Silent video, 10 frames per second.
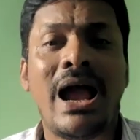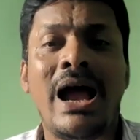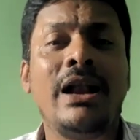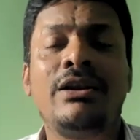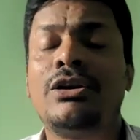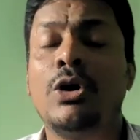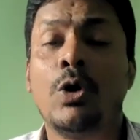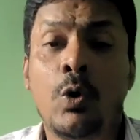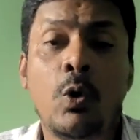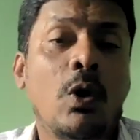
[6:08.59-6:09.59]
and
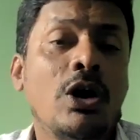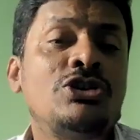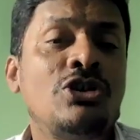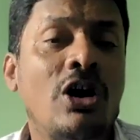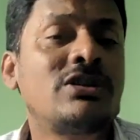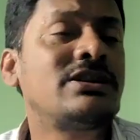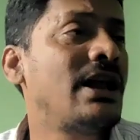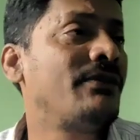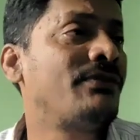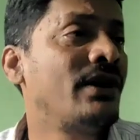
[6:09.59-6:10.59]
who was yourself.